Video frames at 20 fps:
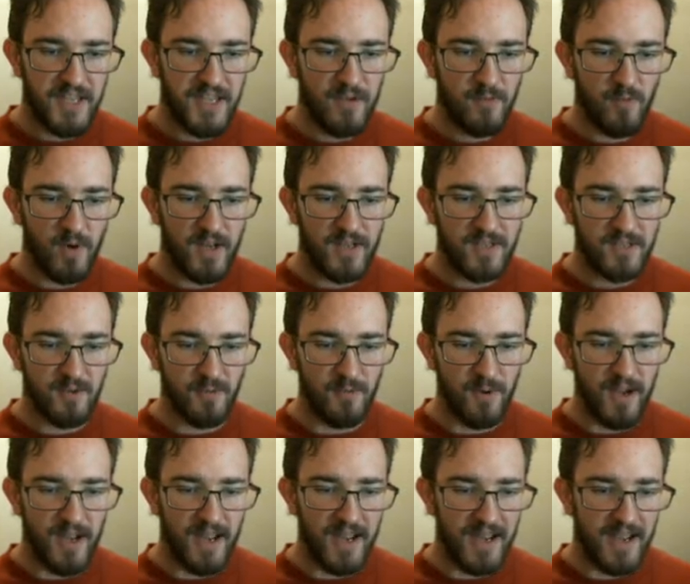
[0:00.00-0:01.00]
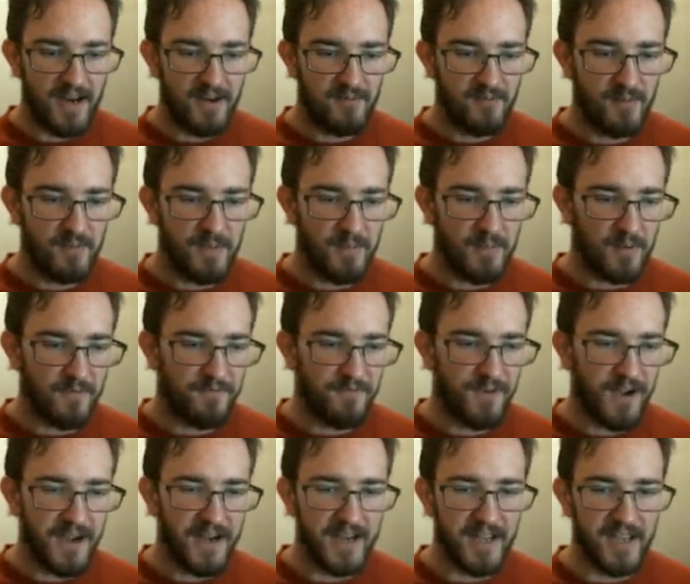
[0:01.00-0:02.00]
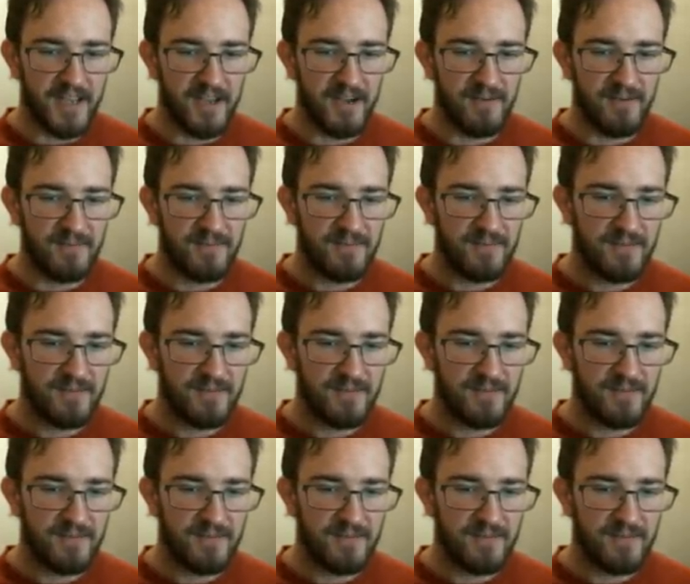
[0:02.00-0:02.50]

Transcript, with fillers: think he runs away. I don't remember fighting him.